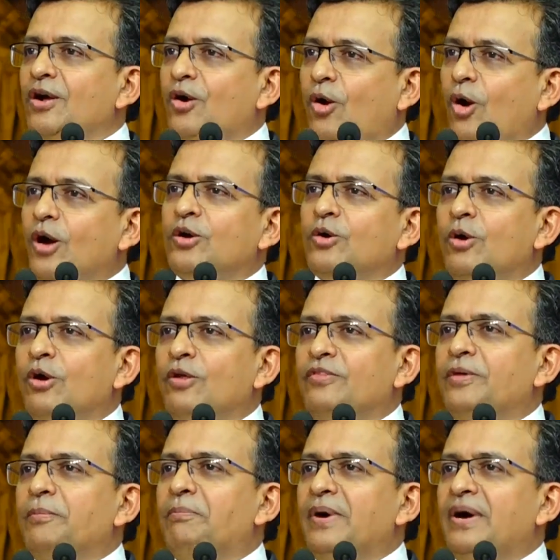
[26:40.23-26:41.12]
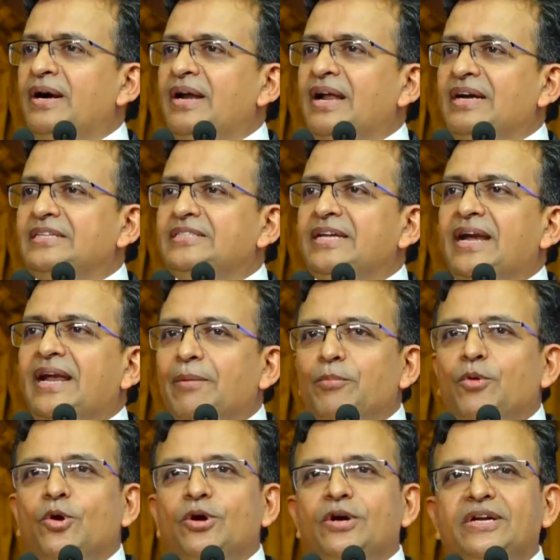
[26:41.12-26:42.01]
caught hold of the bird and said,
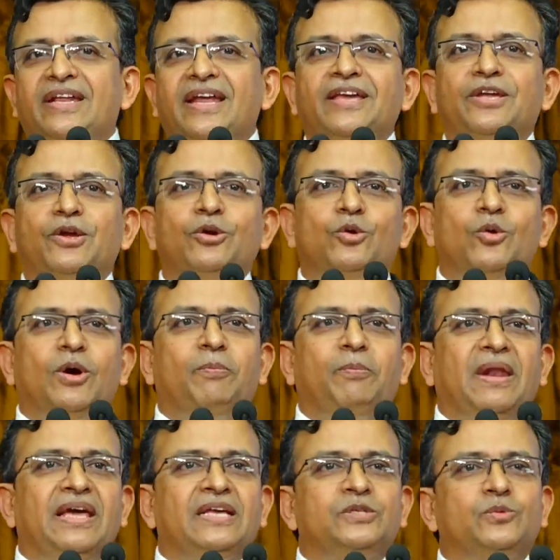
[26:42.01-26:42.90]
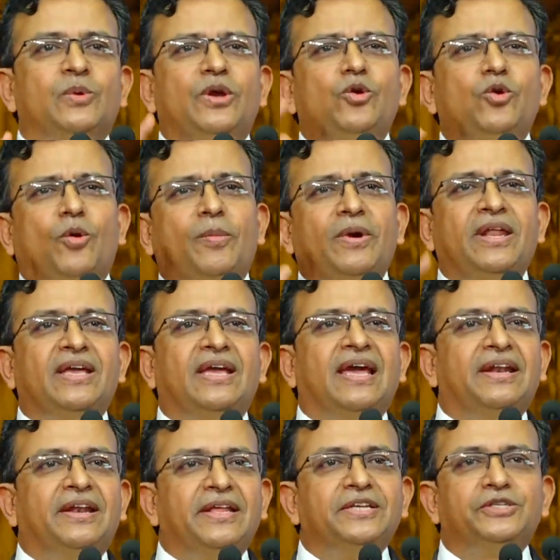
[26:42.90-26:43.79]
I'm going to take you to a place where nobody
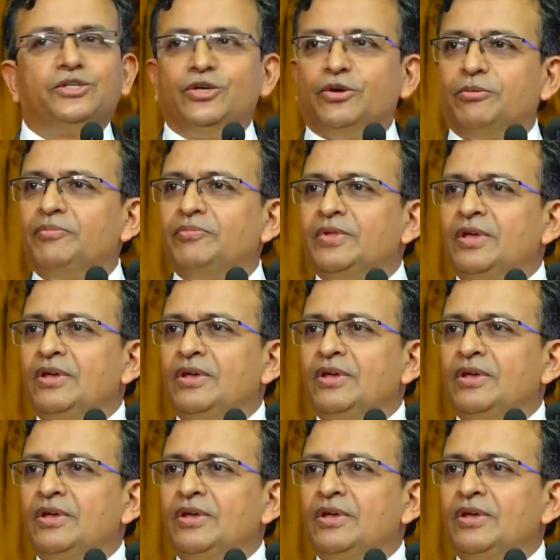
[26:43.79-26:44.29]
can reach you.